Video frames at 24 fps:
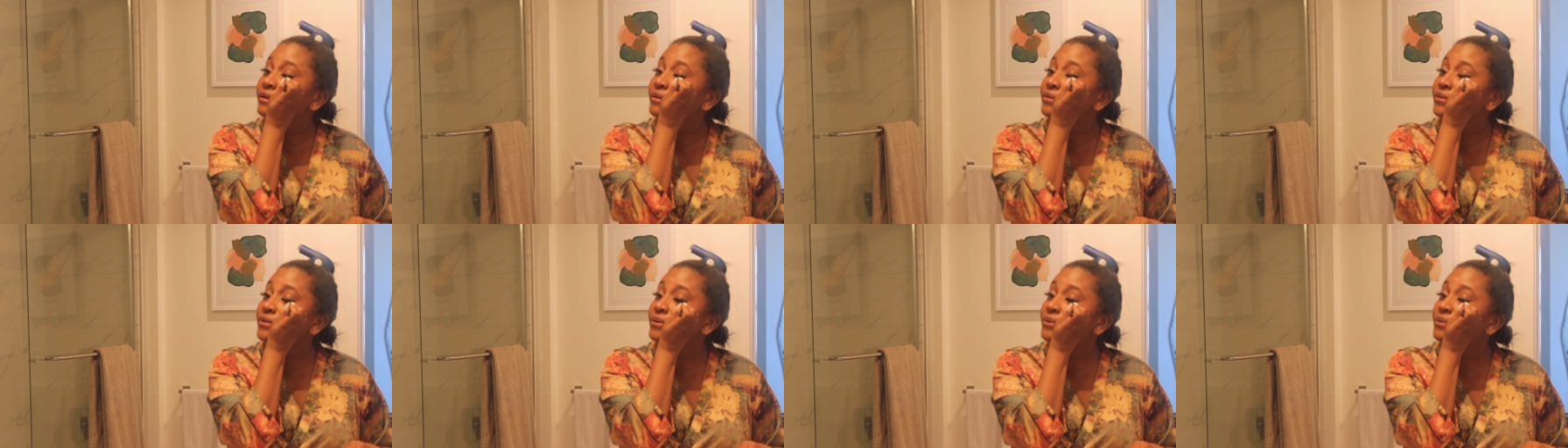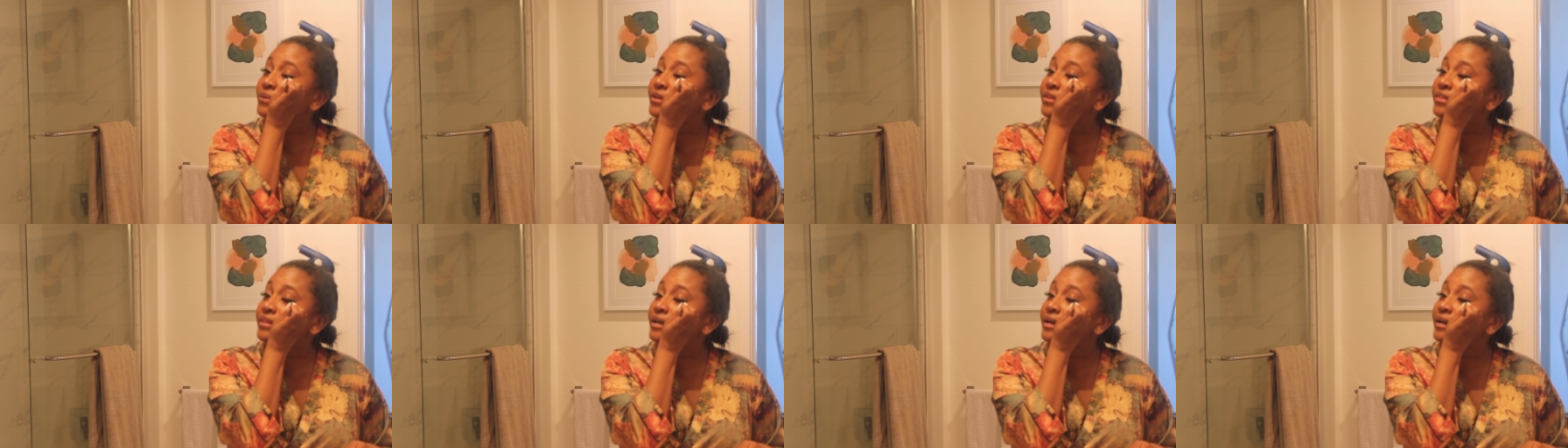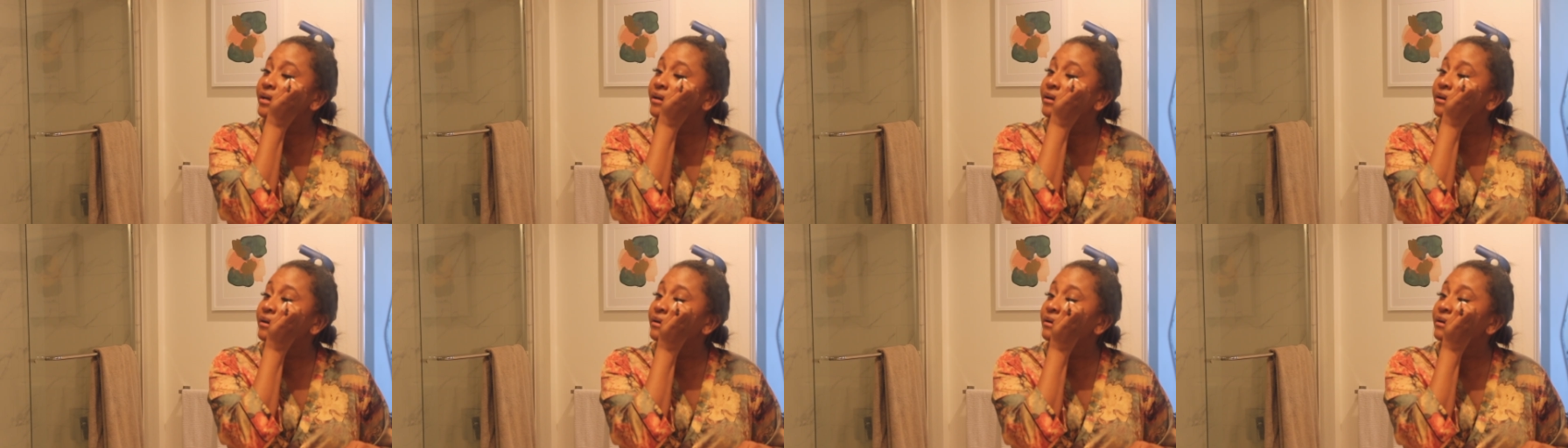do the
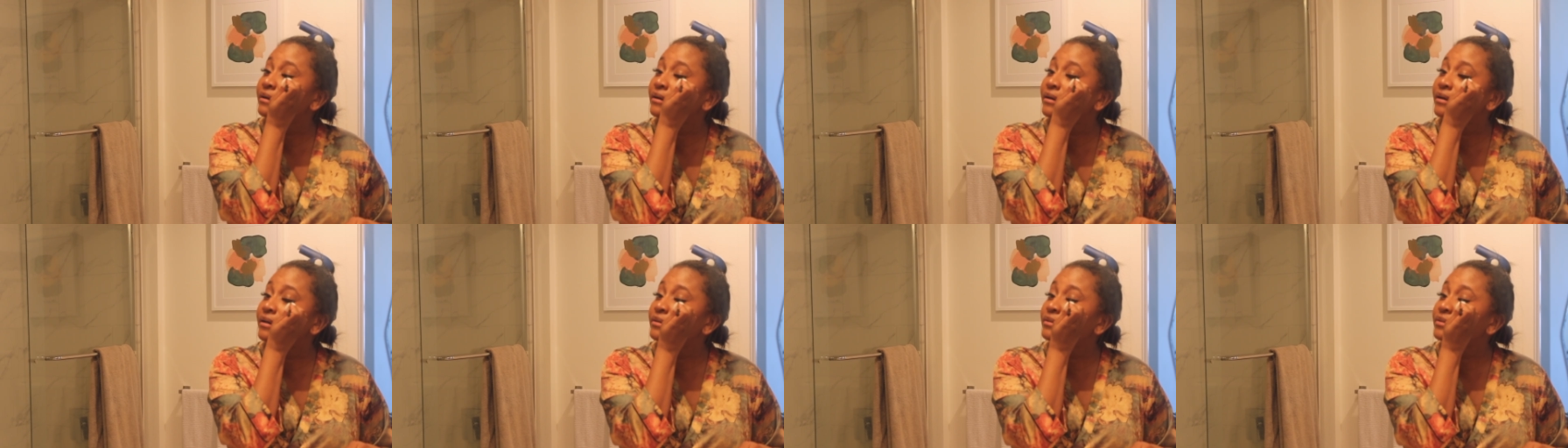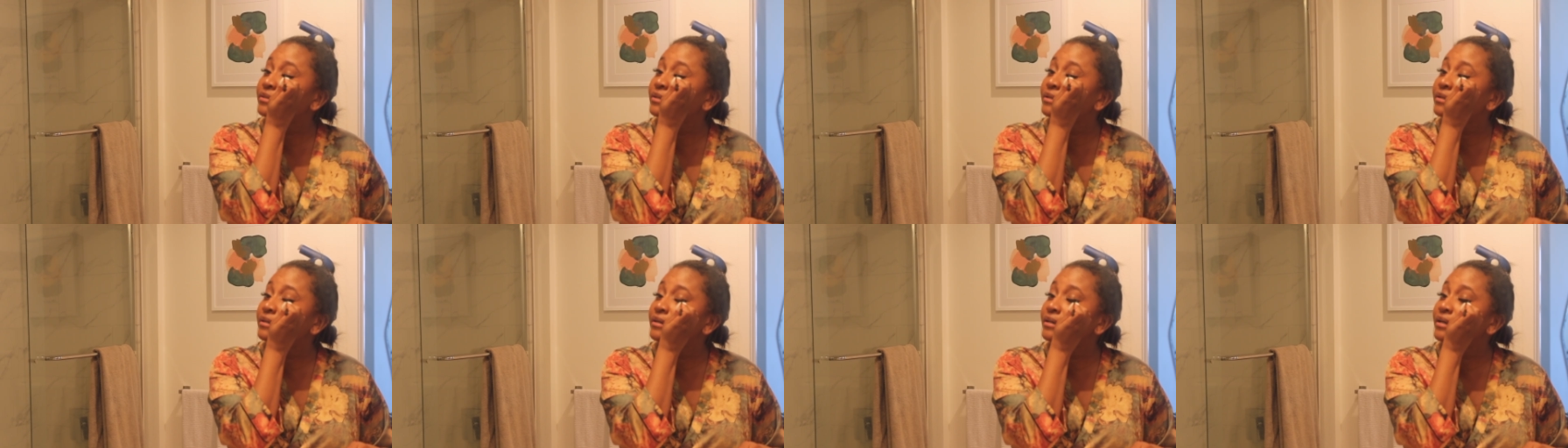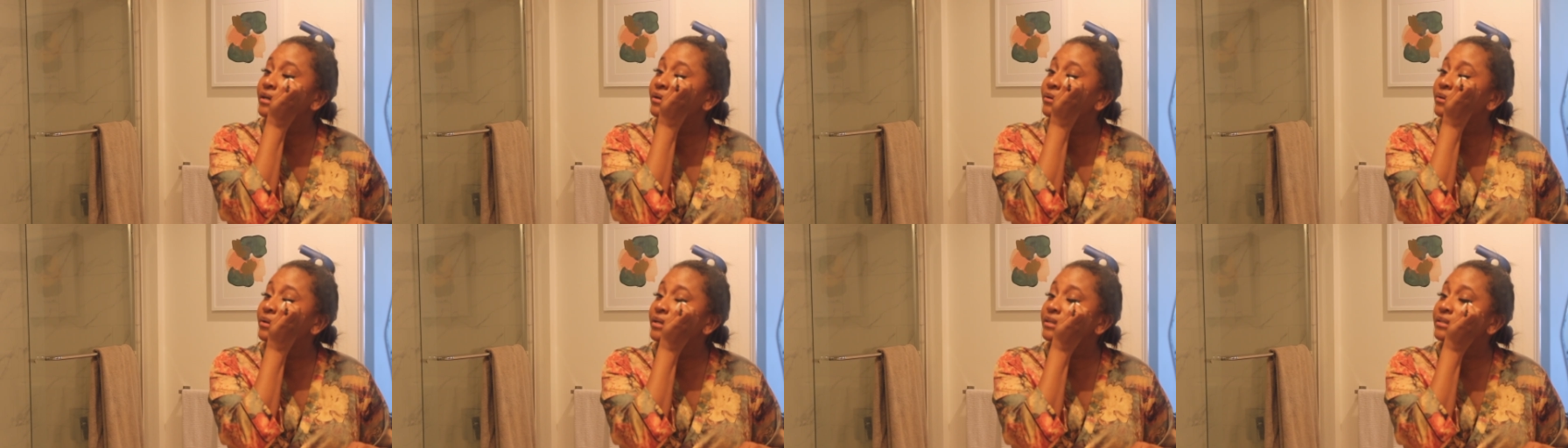thing. Because, you
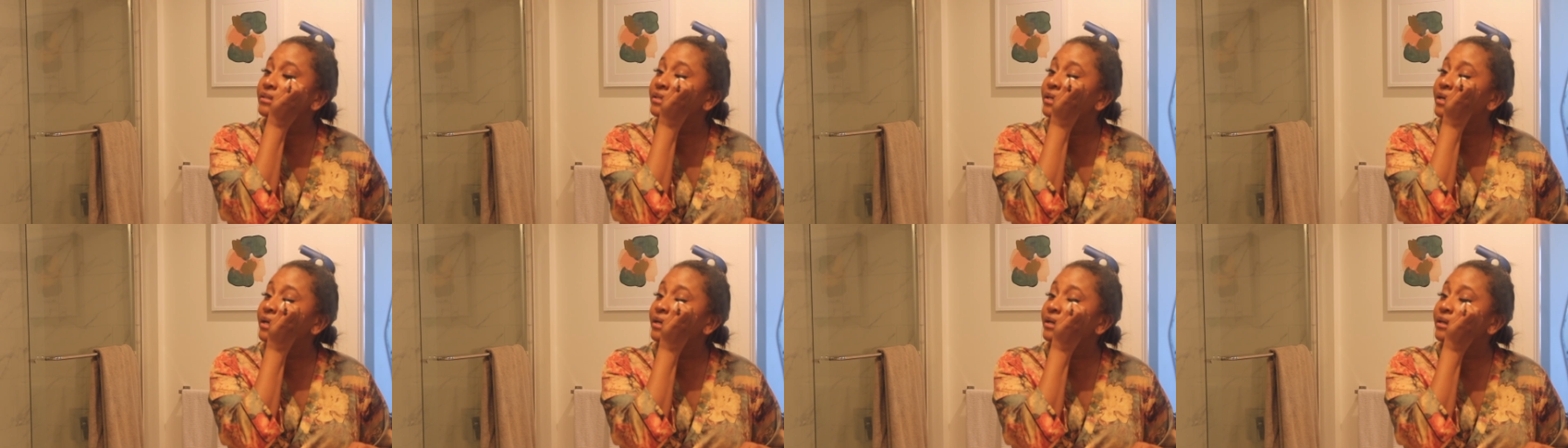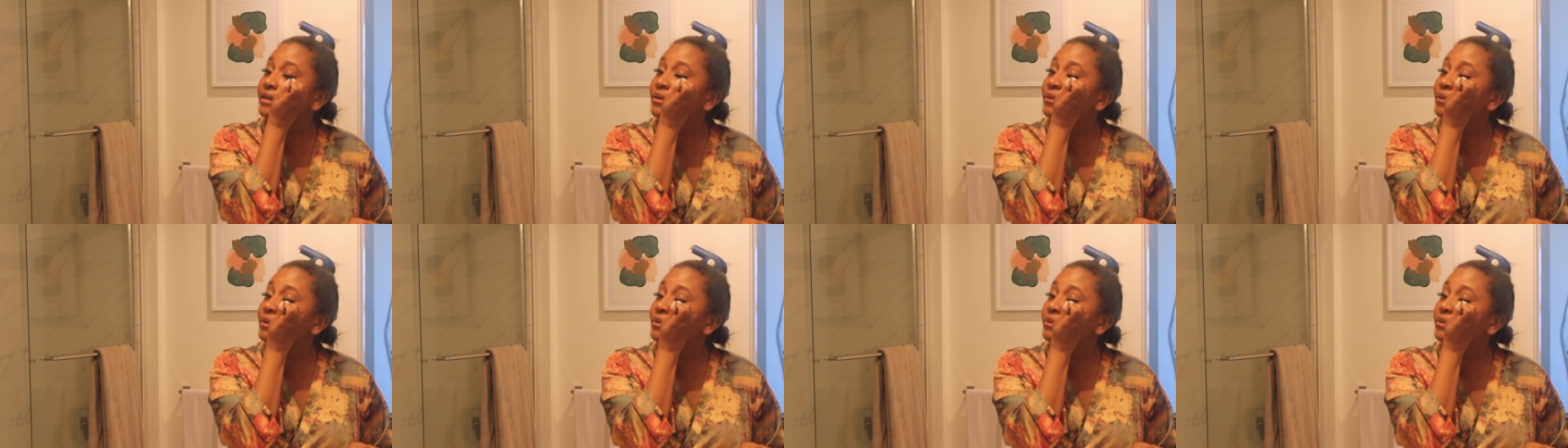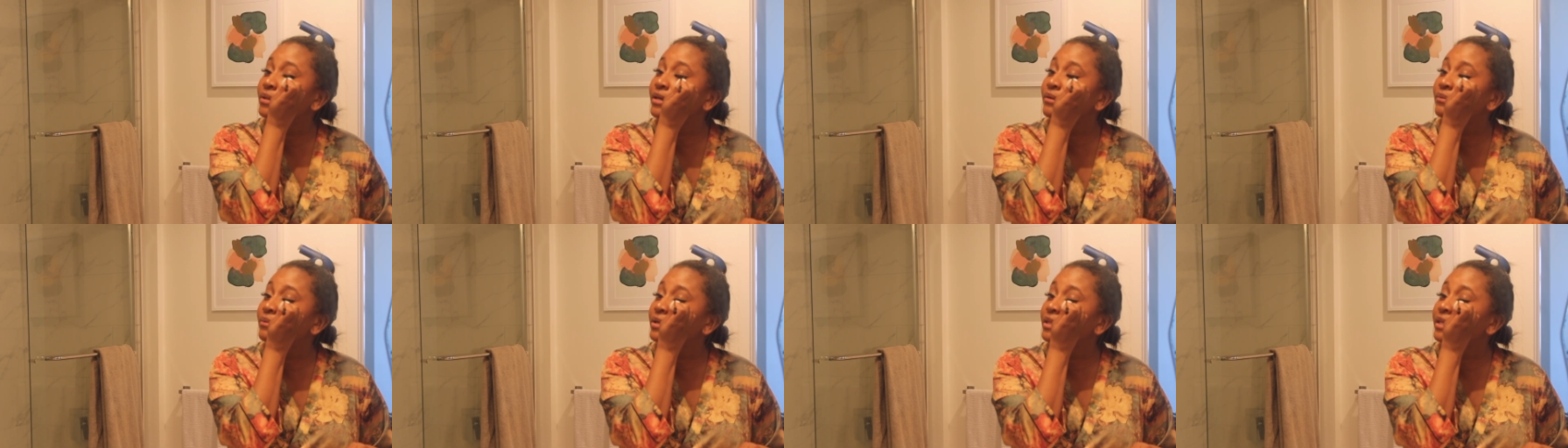know, it's like you
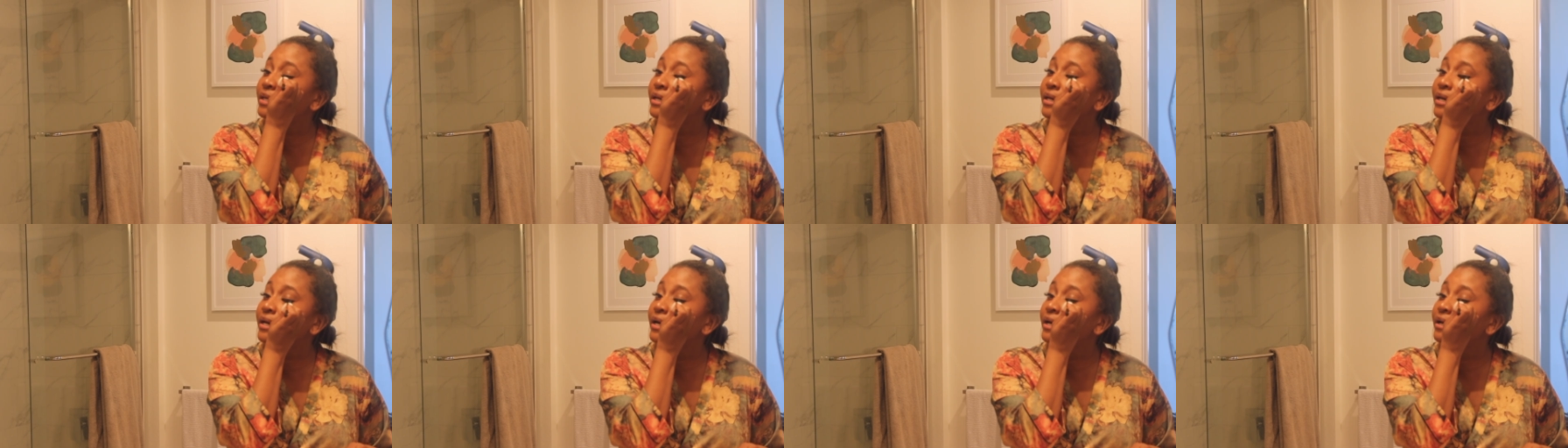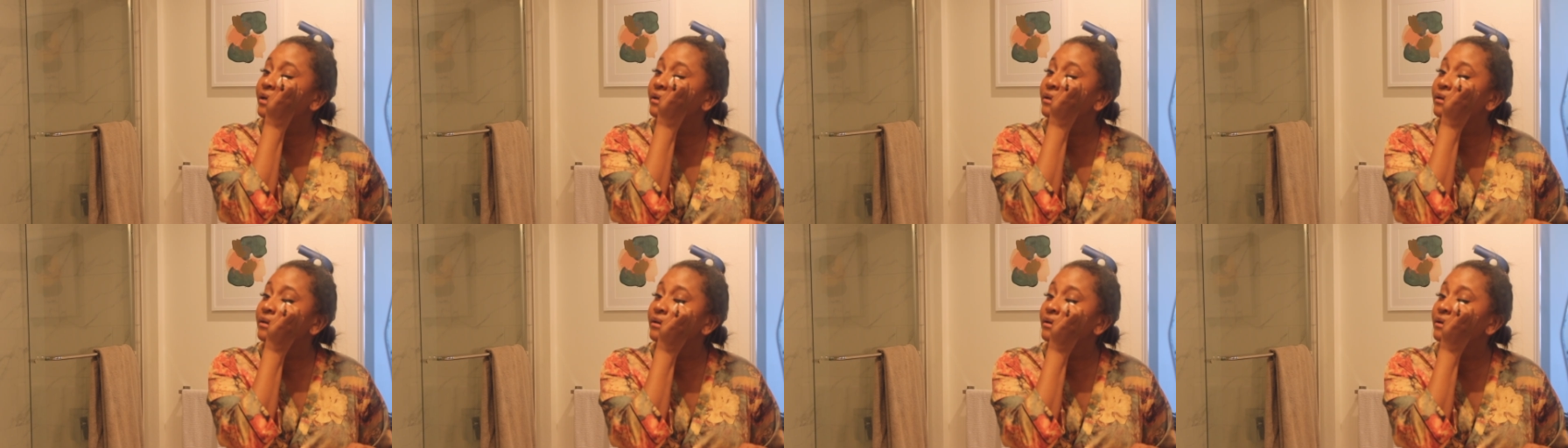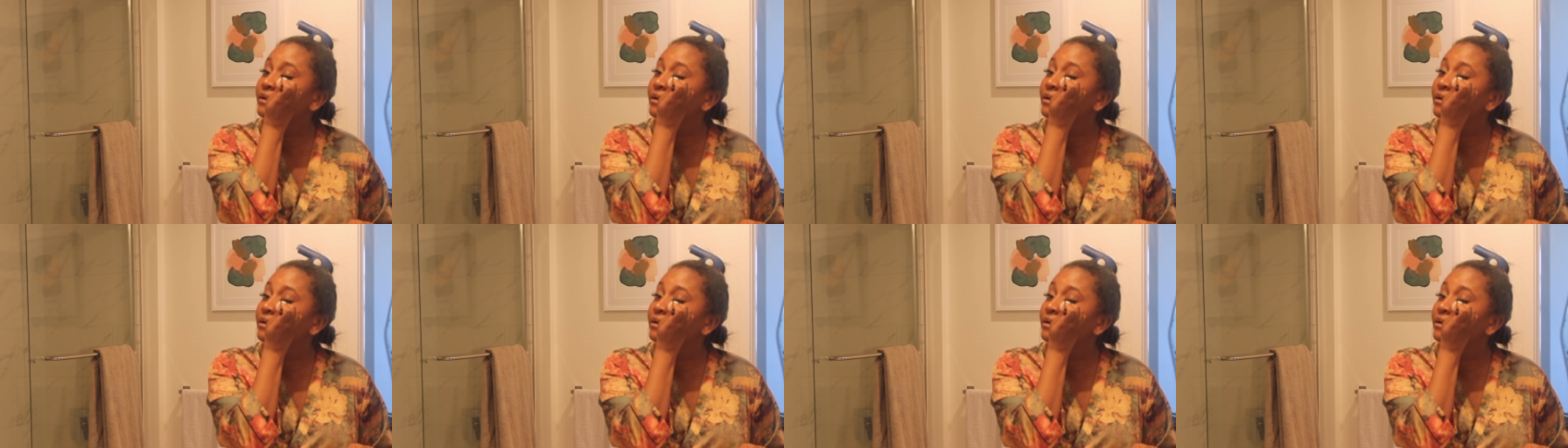only really get